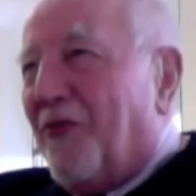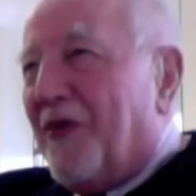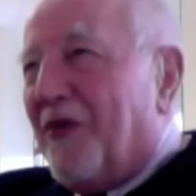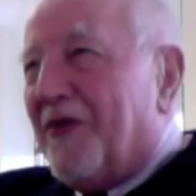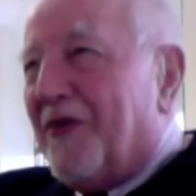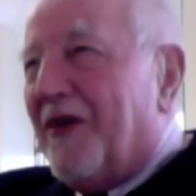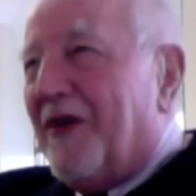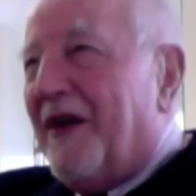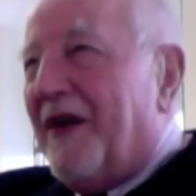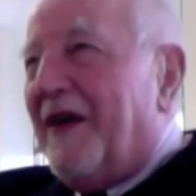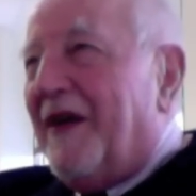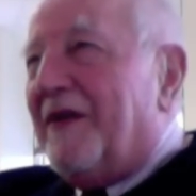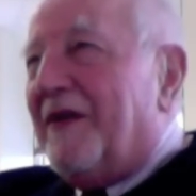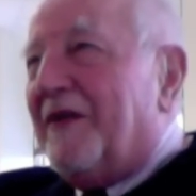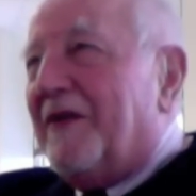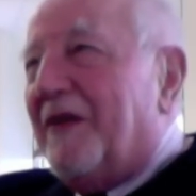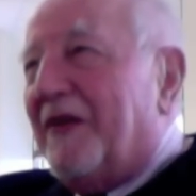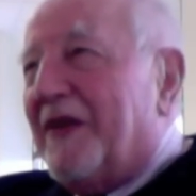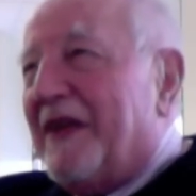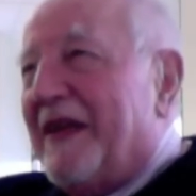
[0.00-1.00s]
in
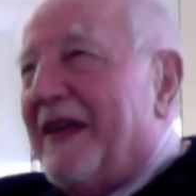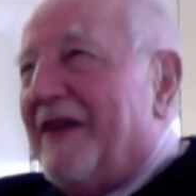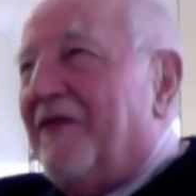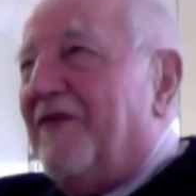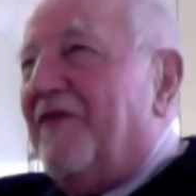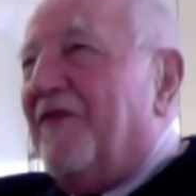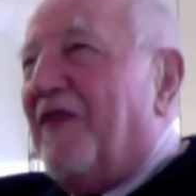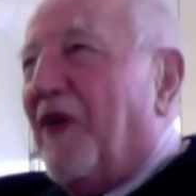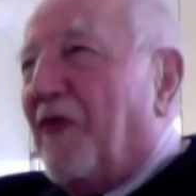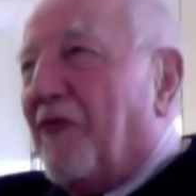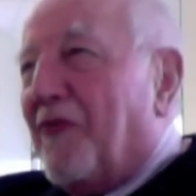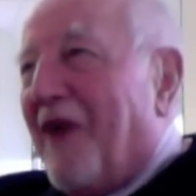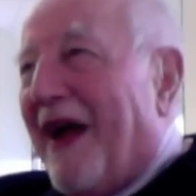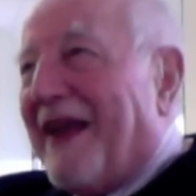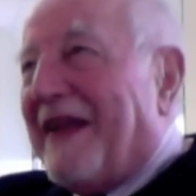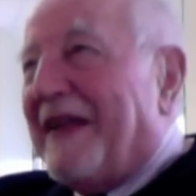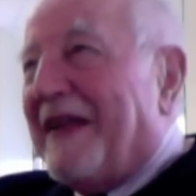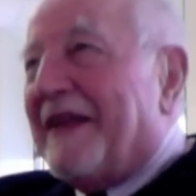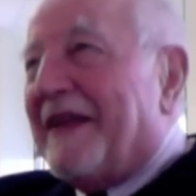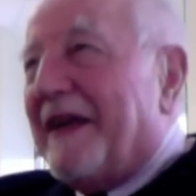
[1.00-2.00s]
order to
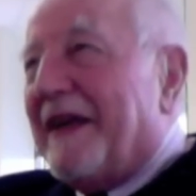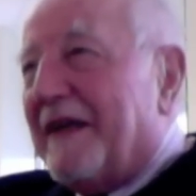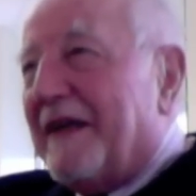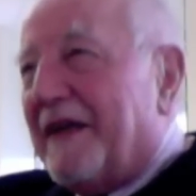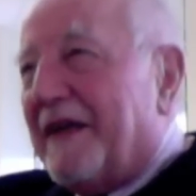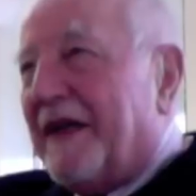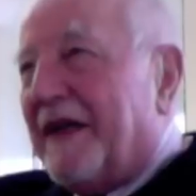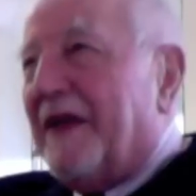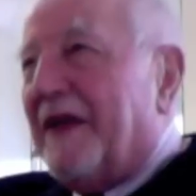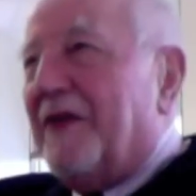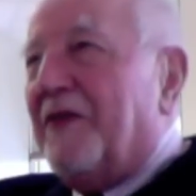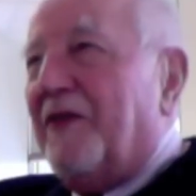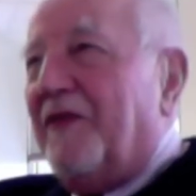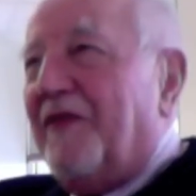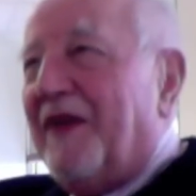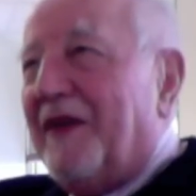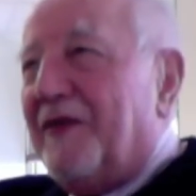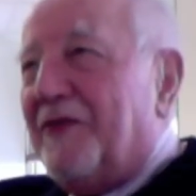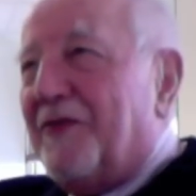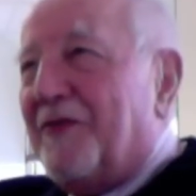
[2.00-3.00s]
give the right
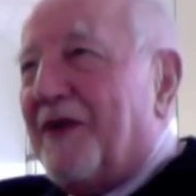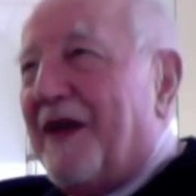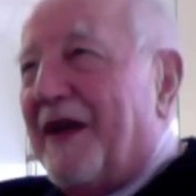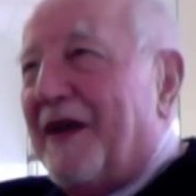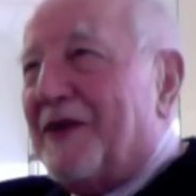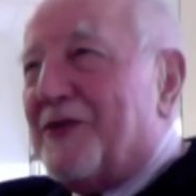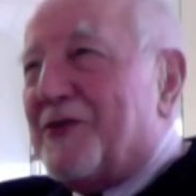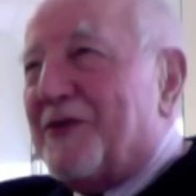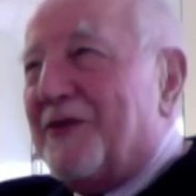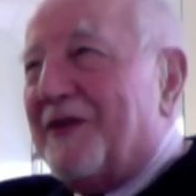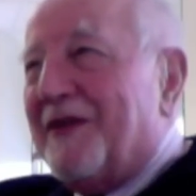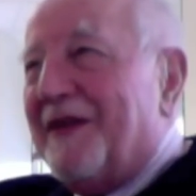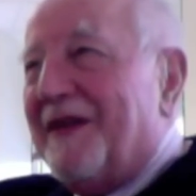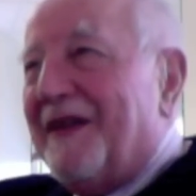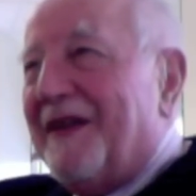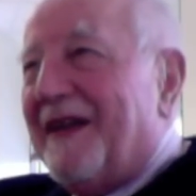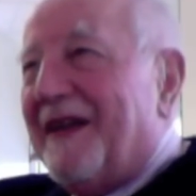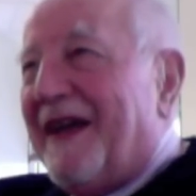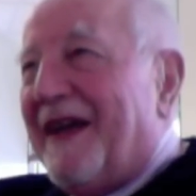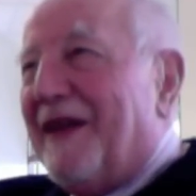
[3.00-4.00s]
kind of
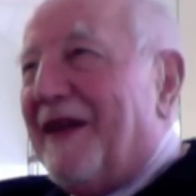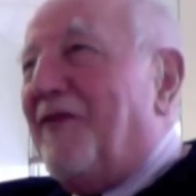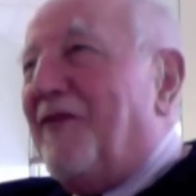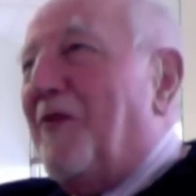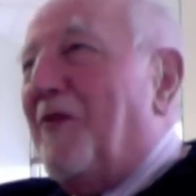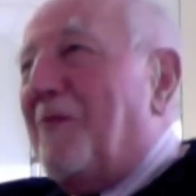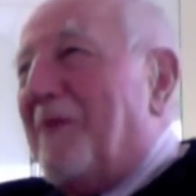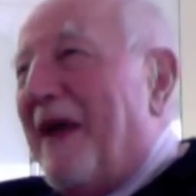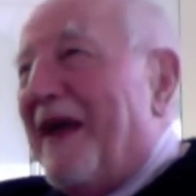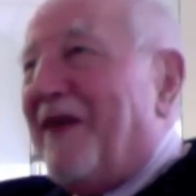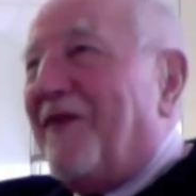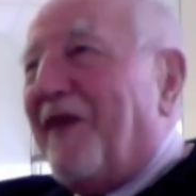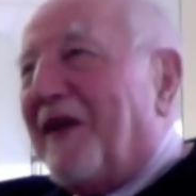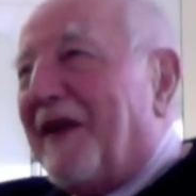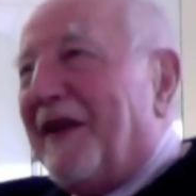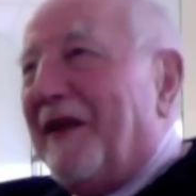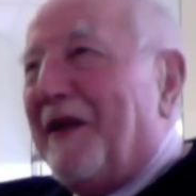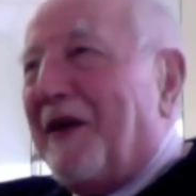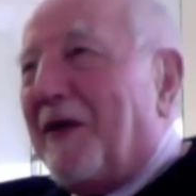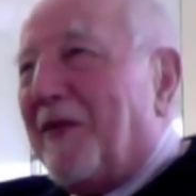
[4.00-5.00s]
education. And if you
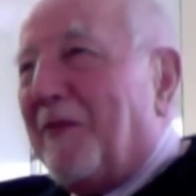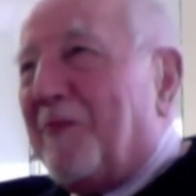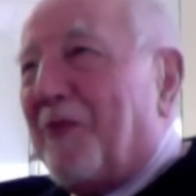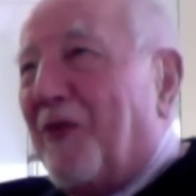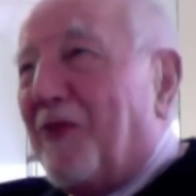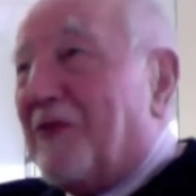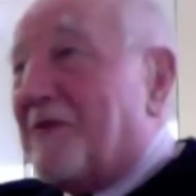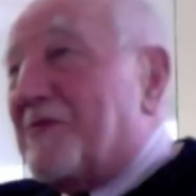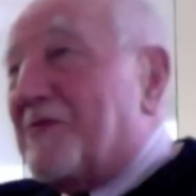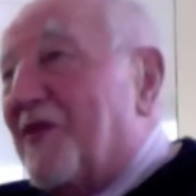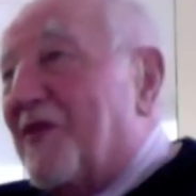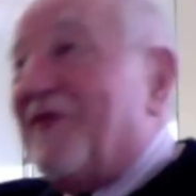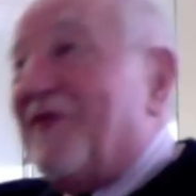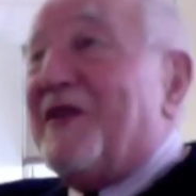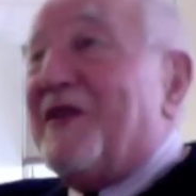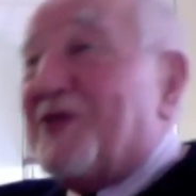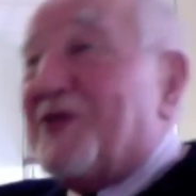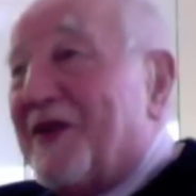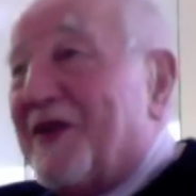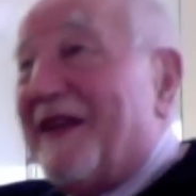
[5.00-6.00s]
make the clinical
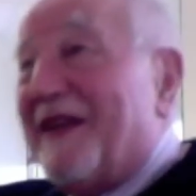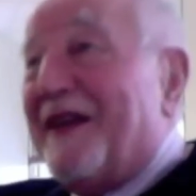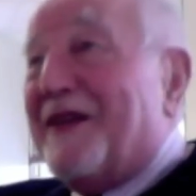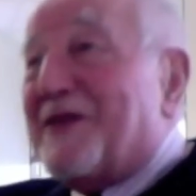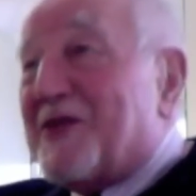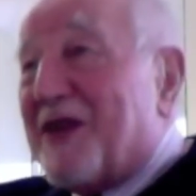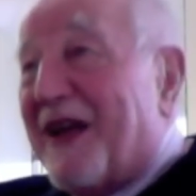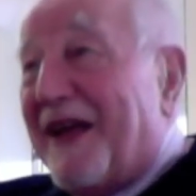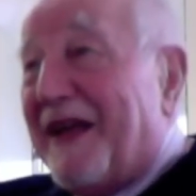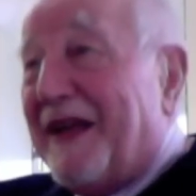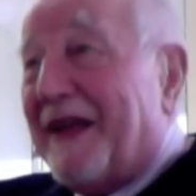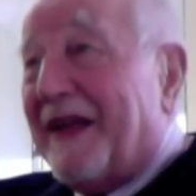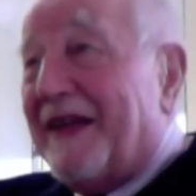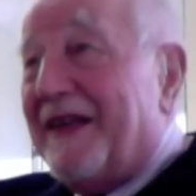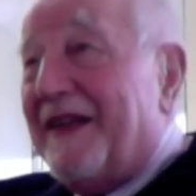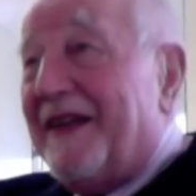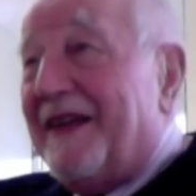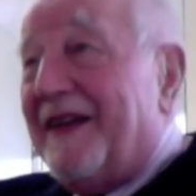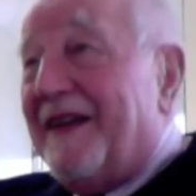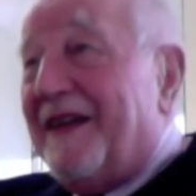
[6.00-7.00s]
program sufficiently
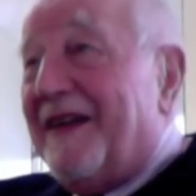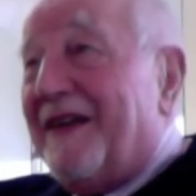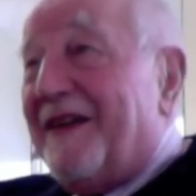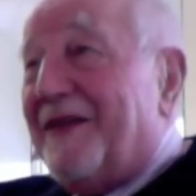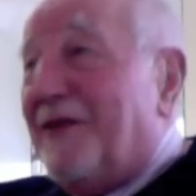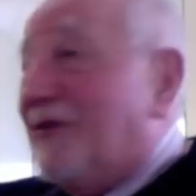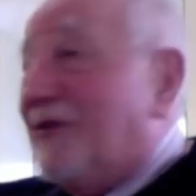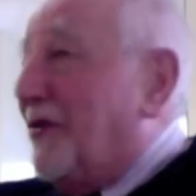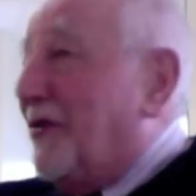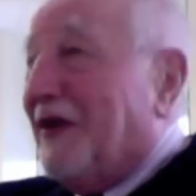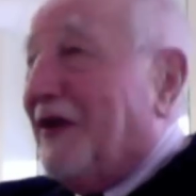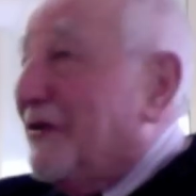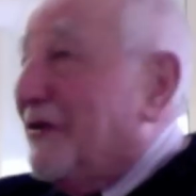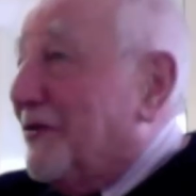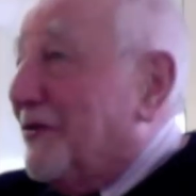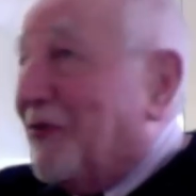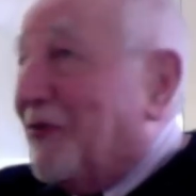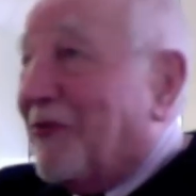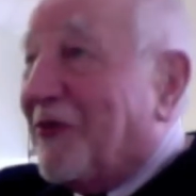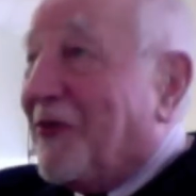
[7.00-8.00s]
exciting, you
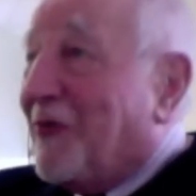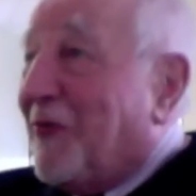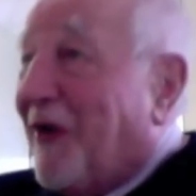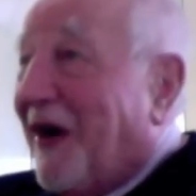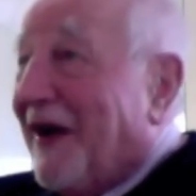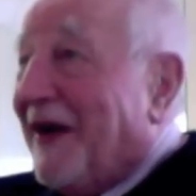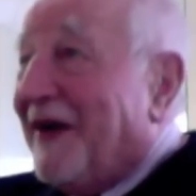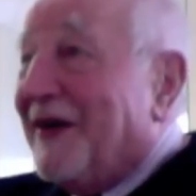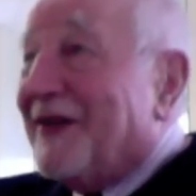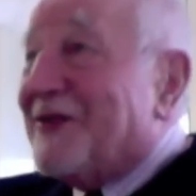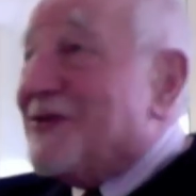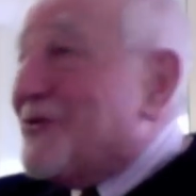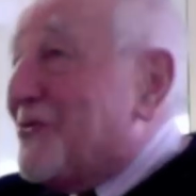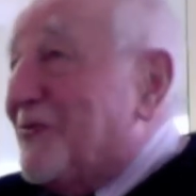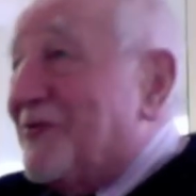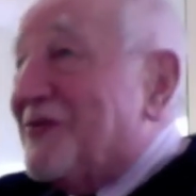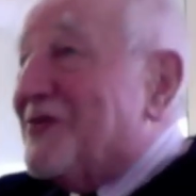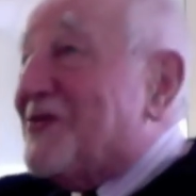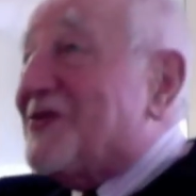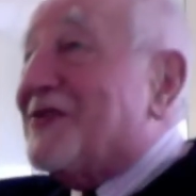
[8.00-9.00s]
don't need to require
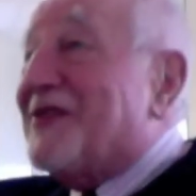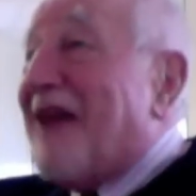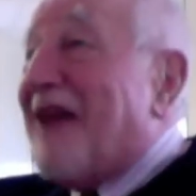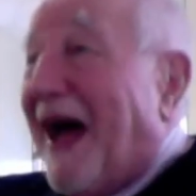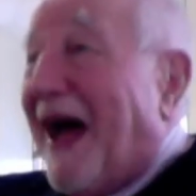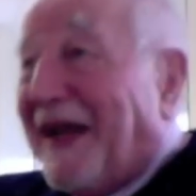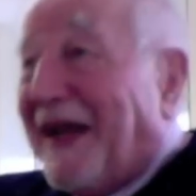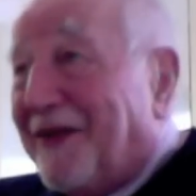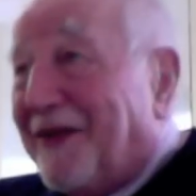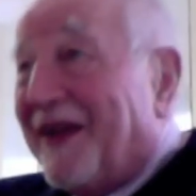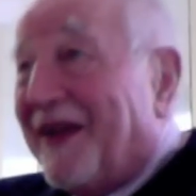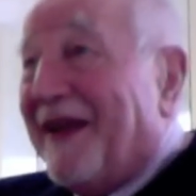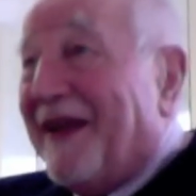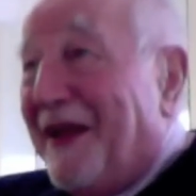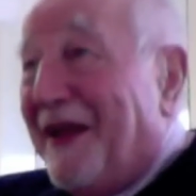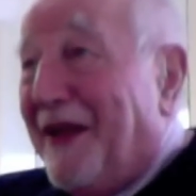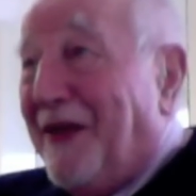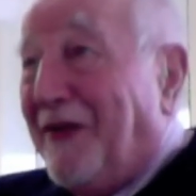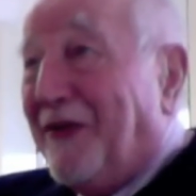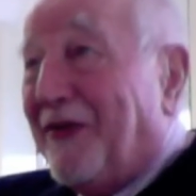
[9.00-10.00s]
it. Students die to
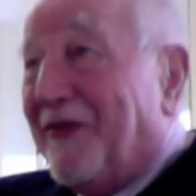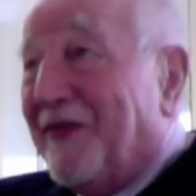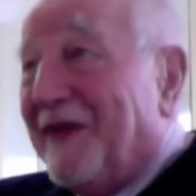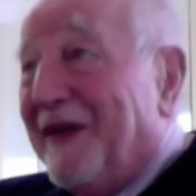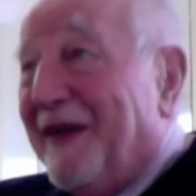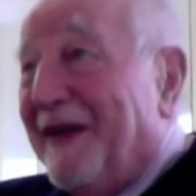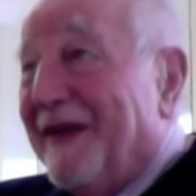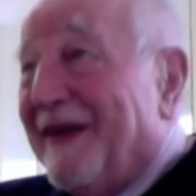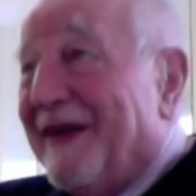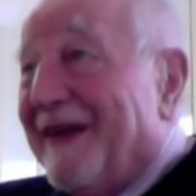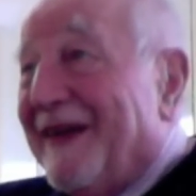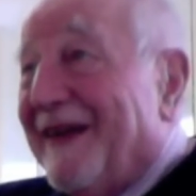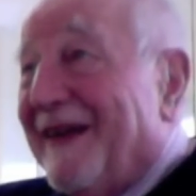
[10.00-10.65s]
get into it,